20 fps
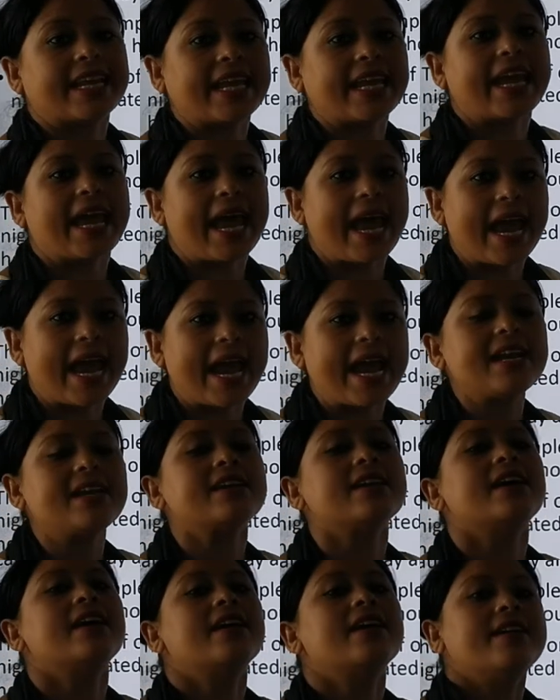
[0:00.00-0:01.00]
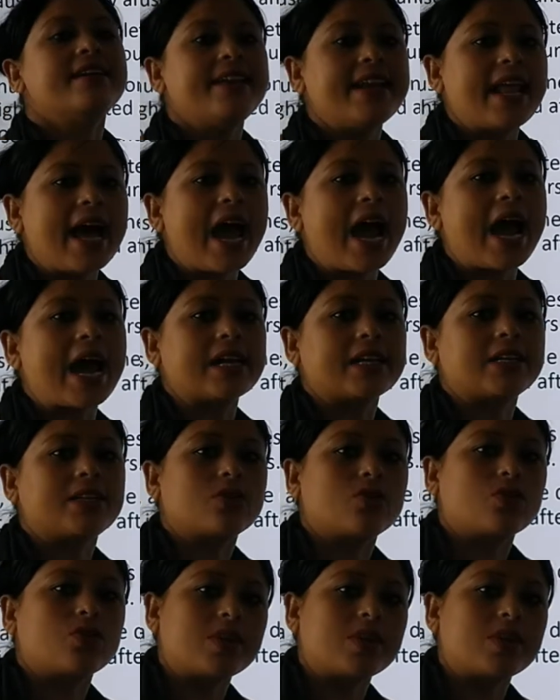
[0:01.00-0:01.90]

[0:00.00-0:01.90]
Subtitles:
day and night.